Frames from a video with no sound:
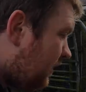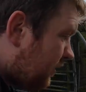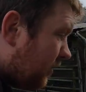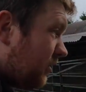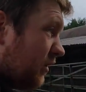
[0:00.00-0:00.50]

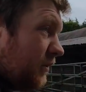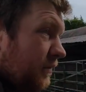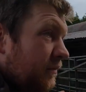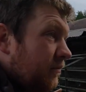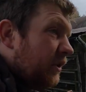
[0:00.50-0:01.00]
So
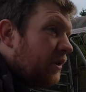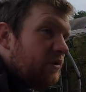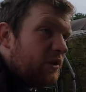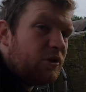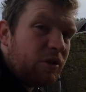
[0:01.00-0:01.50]
we're
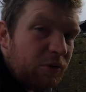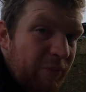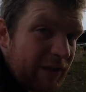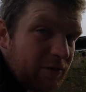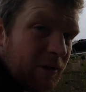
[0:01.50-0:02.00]
using 2
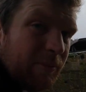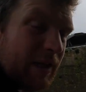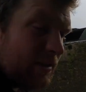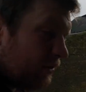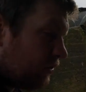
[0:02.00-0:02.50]
big square
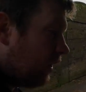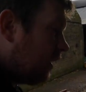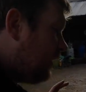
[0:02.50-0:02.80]
bales of straw a